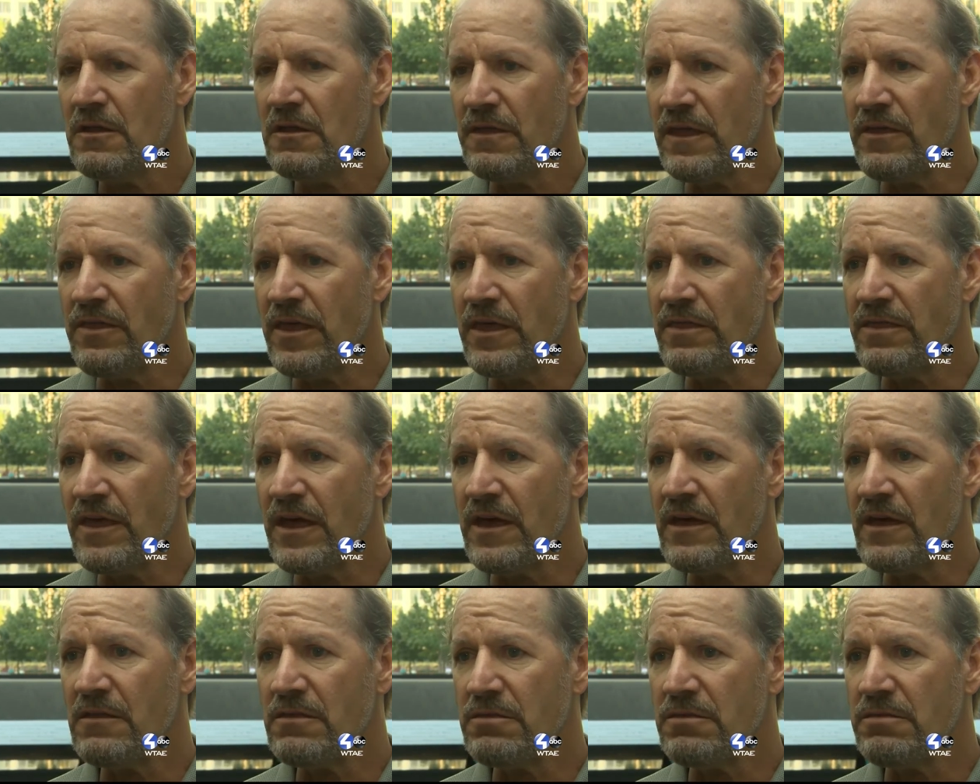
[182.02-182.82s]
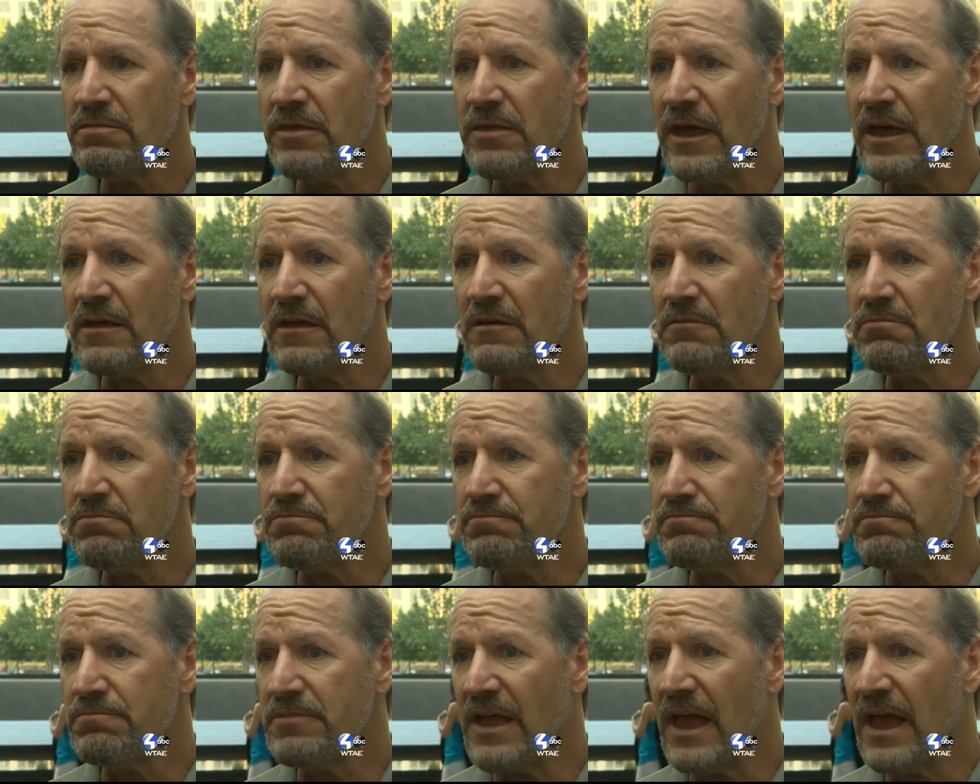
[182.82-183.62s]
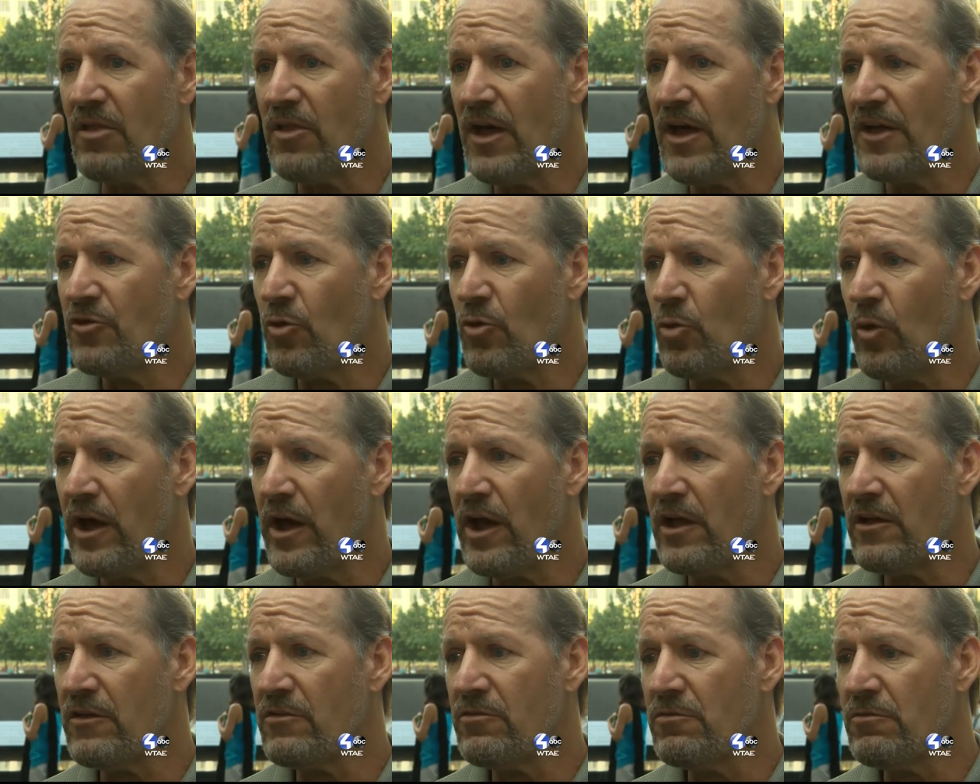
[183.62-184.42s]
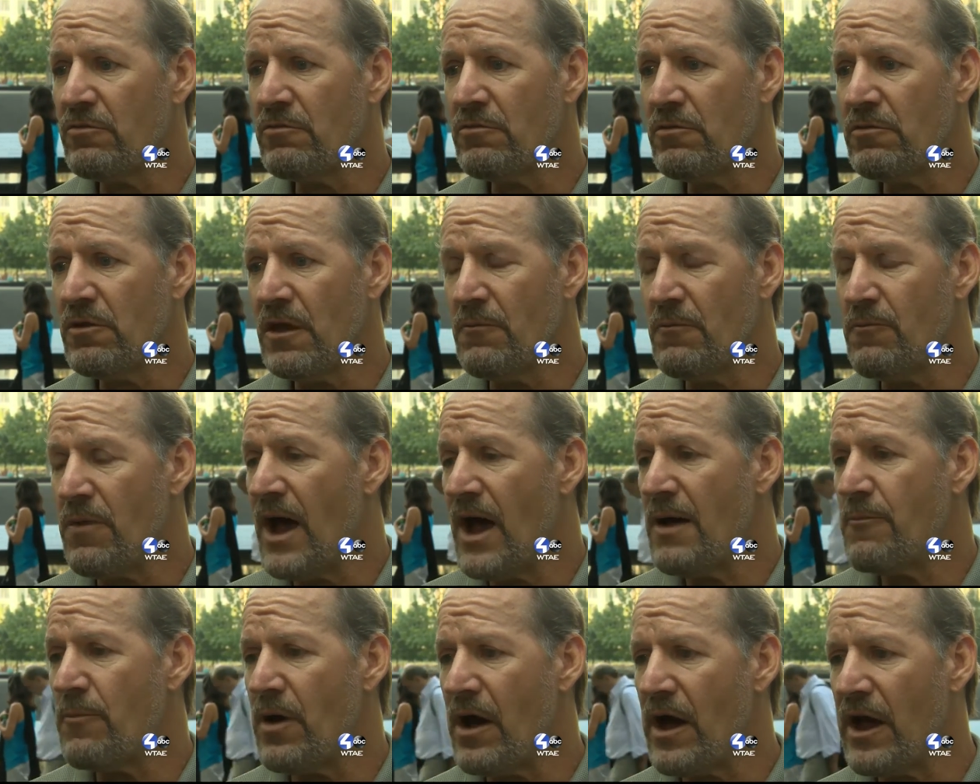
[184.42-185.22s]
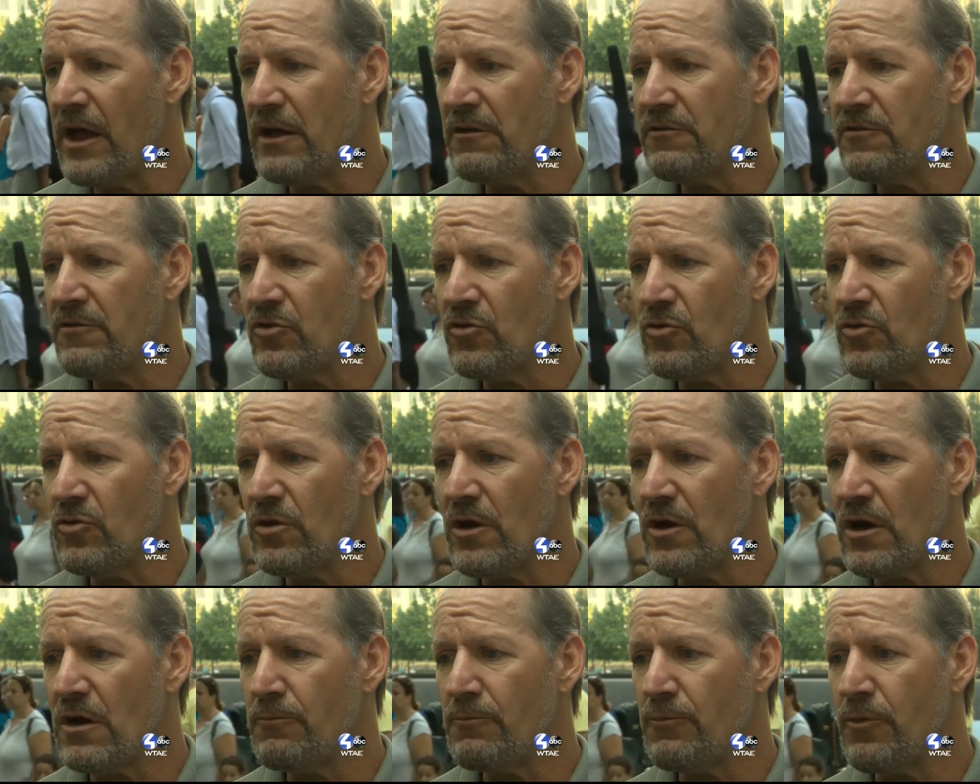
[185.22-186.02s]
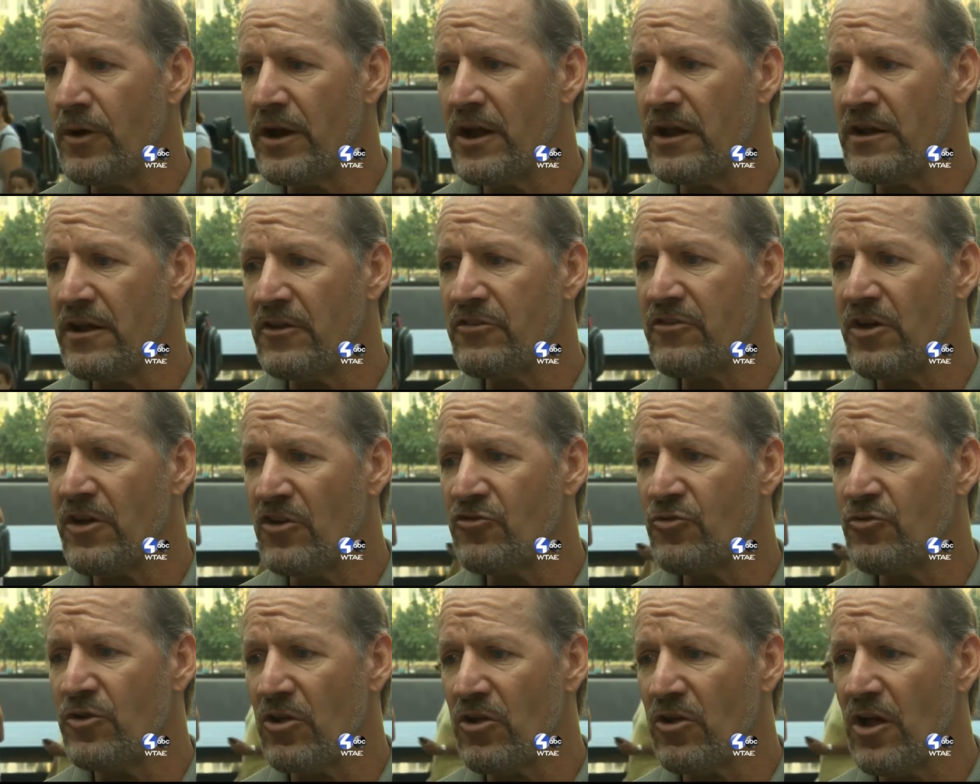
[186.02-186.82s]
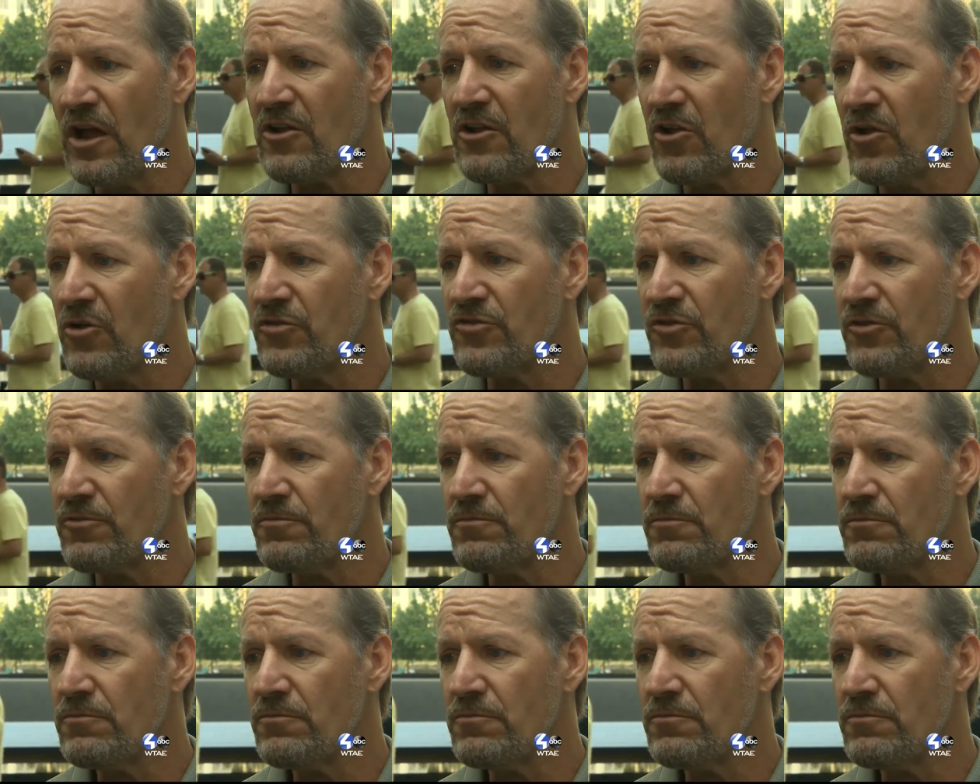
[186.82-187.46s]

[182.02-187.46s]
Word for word: they led the way, in my mind, to bringing this country a lot closer.